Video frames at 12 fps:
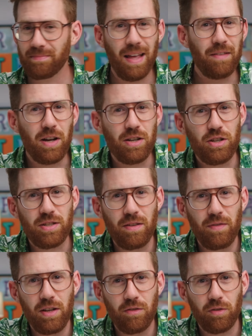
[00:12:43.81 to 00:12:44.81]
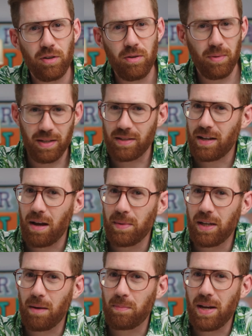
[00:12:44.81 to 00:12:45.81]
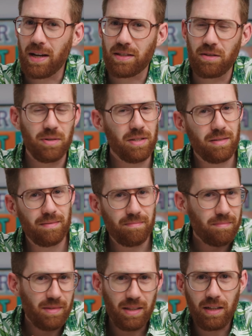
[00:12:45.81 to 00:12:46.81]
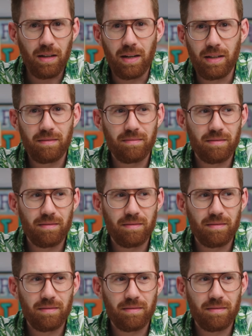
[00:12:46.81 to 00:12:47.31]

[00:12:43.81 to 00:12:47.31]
I've got just the video for you, and it's coming up next. So just click on it.